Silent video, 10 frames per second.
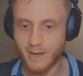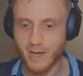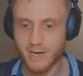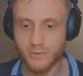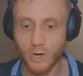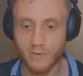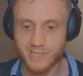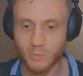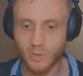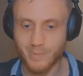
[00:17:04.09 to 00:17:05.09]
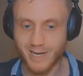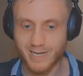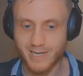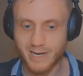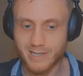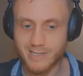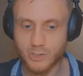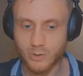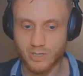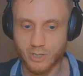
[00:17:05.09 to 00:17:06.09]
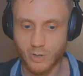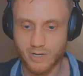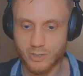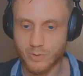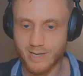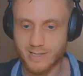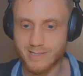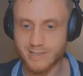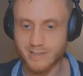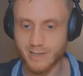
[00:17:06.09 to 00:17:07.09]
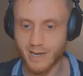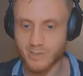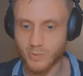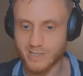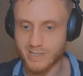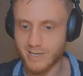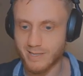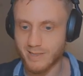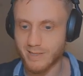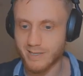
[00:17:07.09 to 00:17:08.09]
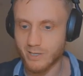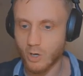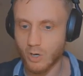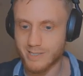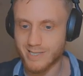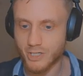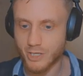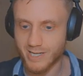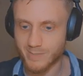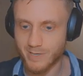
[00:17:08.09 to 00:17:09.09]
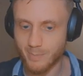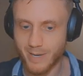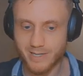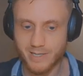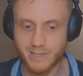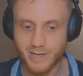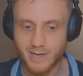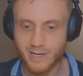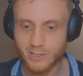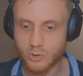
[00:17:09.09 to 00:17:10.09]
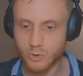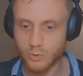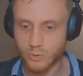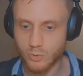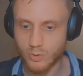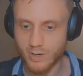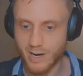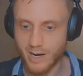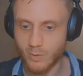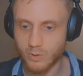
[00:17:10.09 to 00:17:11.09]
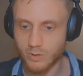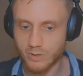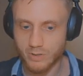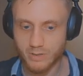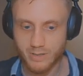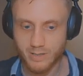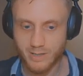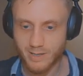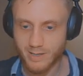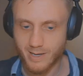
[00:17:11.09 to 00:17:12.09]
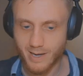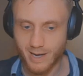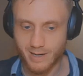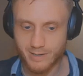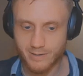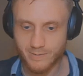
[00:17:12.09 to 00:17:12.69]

And if you obviously want to make any edits, you can go ahead and do that. As we can see, the call extension has been appended to our ad.